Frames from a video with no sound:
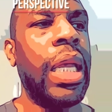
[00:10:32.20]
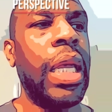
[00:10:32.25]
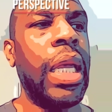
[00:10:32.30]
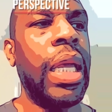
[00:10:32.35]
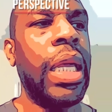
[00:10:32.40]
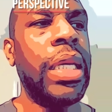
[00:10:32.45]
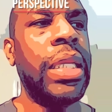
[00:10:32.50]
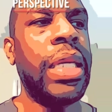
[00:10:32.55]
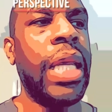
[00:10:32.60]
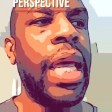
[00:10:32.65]

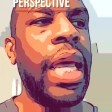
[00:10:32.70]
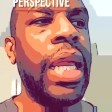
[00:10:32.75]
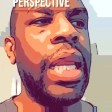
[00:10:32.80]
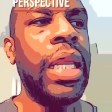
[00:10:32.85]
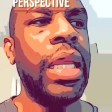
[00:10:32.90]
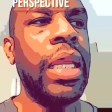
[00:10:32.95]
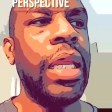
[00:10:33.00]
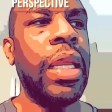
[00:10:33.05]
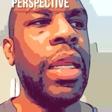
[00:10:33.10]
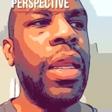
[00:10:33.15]
is that
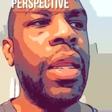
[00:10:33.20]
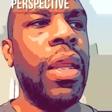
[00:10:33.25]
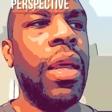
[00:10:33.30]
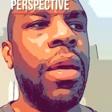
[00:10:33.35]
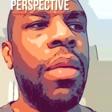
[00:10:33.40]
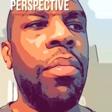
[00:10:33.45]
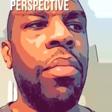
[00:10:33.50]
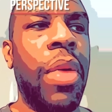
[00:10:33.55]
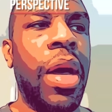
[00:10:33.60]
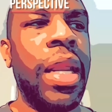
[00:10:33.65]

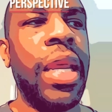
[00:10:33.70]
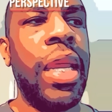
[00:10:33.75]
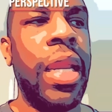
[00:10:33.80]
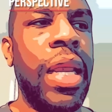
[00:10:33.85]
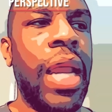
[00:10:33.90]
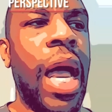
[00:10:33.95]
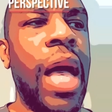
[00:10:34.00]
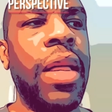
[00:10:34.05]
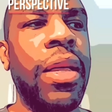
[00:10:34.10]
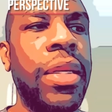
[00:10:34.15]
money,
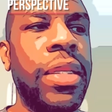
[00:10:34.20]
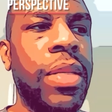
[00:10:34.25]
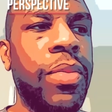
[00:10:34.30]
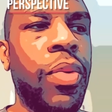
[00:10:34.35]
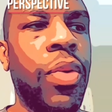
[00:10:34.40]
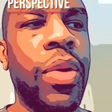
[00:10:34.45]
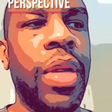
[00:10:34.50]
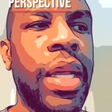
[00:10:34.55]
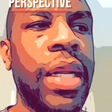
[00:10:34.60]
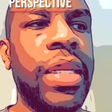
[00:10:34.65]
knowledge, and
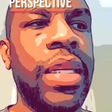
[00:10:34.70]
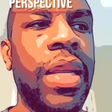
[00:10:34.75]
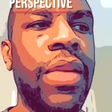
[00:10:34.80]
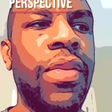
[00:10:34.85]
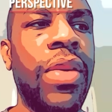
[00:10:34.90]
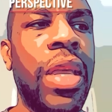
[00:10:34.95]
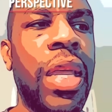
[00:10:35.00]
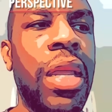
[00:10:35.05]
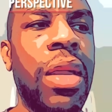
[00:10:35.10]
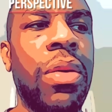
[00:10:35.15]

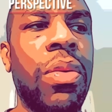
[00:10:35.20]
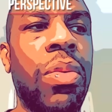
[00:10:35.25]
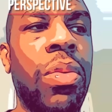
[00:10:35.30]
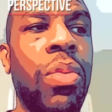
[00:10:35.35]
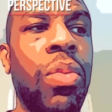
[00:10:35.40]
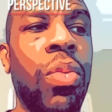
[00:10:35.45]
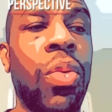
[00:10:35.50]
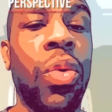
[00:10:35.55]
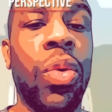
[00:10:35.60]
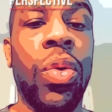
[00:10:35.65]
productivity
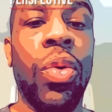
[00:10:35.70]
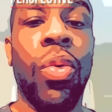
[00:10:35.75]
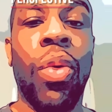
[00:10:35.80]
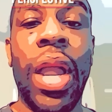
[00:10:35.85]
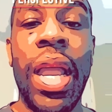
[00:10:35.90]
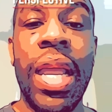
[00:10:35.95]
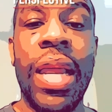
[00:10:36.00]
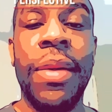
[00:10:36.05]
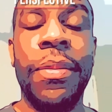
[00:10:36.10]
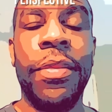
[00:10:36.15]
were
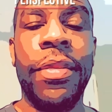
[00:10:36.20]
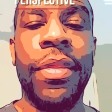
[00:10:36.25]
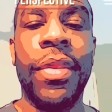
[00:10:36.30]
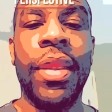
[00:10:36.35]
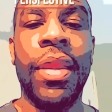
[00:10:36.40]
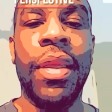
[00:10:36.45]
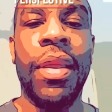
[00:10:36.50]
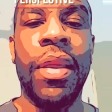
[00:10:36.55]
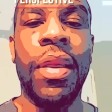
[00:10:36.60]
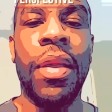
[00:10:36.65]
great,
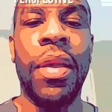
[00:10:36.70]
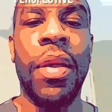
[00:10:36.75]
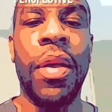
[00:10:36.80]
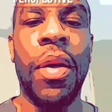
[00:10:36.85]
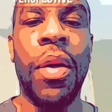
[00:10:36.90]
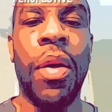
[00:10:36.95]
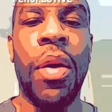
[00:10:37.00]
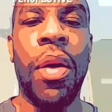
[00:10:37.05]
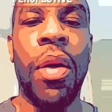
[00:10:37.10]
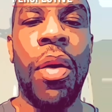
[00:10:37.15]

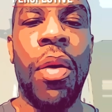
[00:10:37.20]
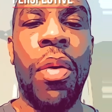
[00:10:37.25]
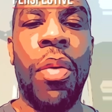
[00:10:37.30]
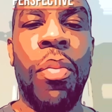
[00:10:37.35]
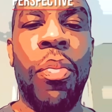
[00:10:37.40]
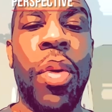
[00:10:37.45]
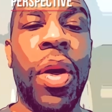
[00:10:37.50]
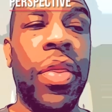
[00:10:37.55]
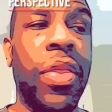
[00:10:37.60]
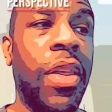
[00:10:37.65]

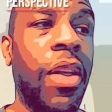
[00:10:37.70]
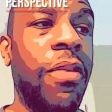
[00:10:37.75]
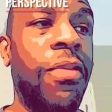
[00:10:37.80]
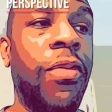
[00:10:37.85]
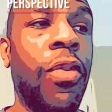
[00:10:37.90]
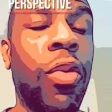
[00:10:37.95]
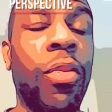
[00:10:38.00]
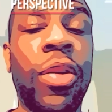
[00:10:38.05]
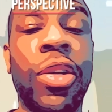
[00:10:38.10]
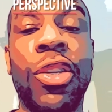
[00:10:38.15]
but they
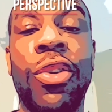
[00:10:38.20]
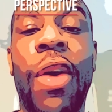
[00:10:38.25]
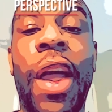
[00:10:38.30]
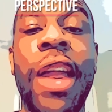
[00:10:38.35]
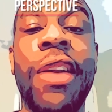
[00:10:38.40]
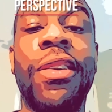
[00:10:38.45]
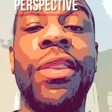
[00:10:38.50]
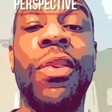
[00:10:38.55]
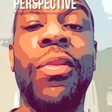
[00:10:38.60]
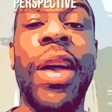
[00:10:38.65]
form a
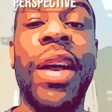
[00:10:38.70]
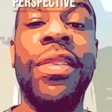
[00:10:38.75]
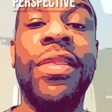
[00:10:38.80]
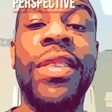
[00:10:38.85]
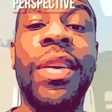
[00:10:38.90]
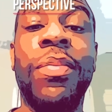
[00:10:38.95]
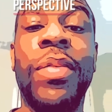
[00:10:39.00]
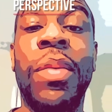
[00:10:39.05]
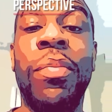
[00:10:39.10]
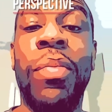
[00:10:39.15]
triangle around
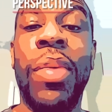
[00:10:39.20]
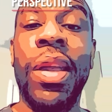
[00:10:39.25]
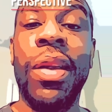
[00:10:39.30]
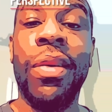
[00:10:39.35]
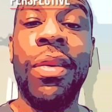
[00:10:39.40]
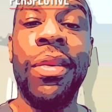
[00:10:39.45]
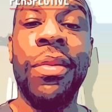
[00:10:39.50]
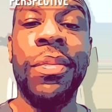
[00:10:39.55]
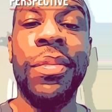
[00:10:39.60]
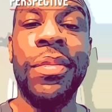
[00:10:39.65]
something
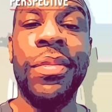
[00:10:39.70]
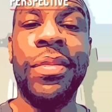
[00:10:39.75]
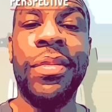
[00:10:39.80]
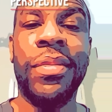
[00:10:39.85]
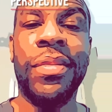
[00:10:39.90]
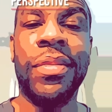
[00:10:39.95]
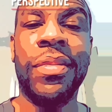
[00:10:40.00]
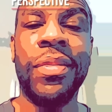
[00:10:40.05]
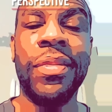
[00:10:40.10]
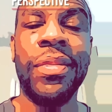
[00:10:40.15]
bigger.
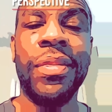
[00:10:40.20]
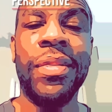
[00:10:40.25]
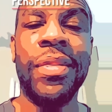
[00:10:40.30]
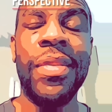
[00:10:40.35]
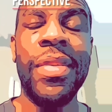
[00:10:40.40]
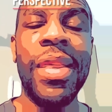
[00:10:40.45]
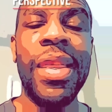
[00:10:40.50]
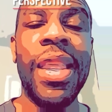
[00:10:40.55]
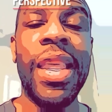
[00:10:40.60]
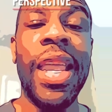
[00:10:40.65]

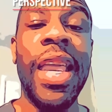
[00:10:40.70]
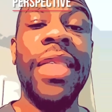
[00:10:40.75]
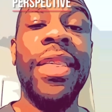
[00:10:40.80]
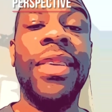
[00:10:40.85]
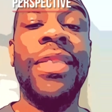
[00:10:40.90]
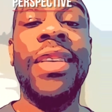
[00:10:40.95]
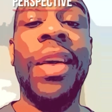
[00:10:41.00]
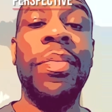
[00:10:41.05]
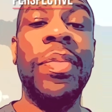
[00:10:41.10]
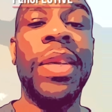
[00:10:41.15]
And the
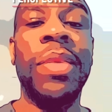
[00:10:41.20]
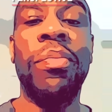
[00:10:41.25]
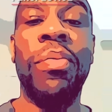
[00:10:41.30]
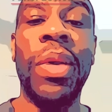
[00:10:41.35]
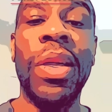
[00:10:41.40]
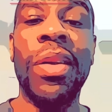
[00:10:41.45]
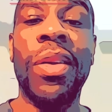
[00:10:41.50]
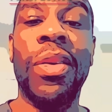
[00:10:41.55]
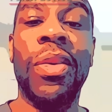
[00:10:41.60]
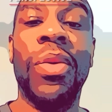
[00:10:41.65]
something
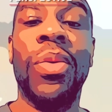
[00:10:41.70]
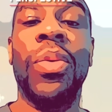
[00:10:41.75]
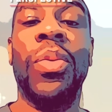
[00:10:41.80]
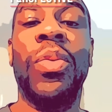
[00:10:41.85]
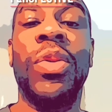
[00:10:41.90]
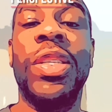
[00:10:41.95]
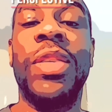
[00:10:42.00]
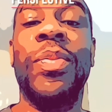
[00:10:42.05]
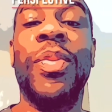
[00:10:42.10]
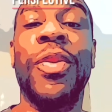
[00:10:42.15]
bigger
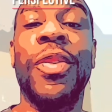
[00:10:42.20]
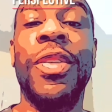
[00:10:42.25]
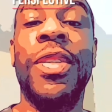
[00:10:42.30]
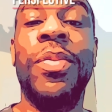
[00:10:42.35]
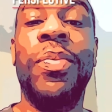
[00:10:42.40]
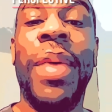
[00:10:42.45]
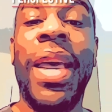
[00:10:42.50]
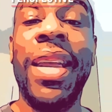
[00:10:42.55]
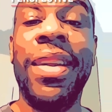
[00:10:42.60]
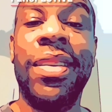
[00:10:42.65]
was
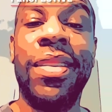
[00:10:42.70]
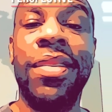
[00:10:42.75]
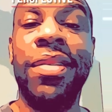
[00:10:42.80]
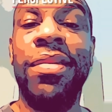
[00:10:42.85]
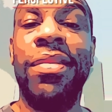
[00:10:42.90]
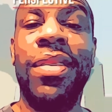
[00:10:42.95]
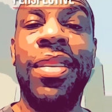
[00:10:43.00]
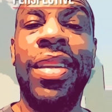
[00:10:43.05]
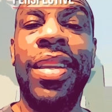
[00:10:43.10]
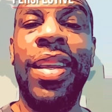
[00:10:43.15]

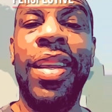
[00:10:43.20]
perspective.